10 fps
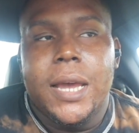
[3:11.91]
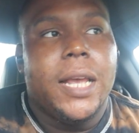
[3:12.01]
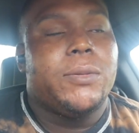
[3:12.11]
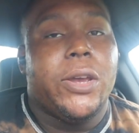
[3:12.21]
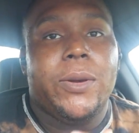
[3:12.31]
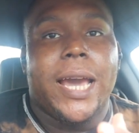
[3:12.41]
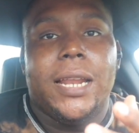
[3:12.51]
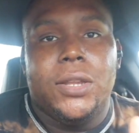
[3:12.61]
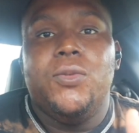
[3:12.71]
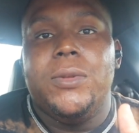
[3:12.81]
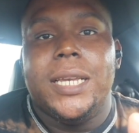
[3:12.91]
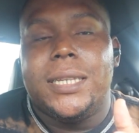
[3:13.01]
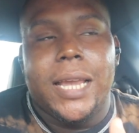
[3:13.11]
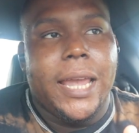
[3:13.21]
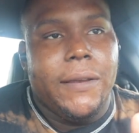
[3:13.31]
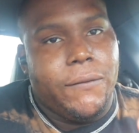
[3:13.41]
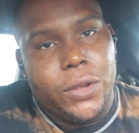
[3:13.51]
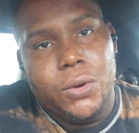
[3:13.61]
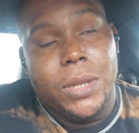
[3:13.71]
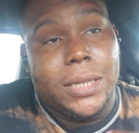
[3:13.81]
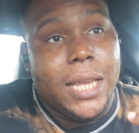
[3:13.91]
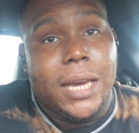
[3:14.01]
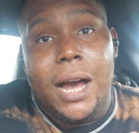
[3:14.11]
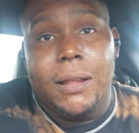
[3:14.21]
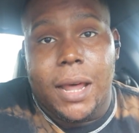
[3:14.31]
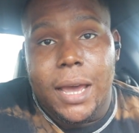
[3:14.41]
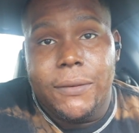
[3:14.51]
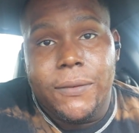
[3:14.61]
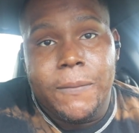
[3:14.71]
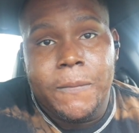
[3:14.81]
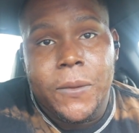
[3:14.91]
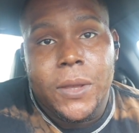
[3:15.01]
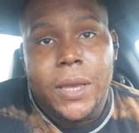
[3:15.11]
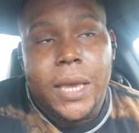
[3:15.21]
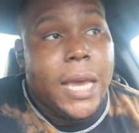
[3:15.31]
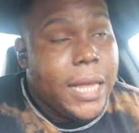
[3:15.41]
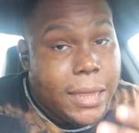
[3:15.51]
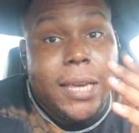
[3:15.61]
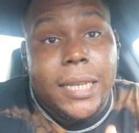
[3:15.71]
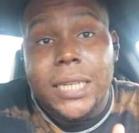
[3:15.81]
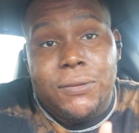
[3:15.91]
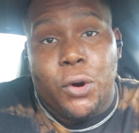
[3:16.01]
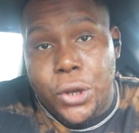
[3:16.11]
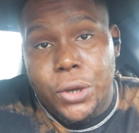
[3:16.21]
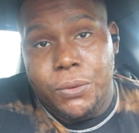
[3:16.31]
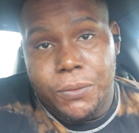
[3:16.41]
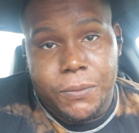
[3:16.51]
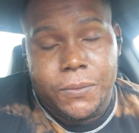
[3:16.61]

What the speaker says: That's why you got to do this thing for you. This thing called life. This is for you.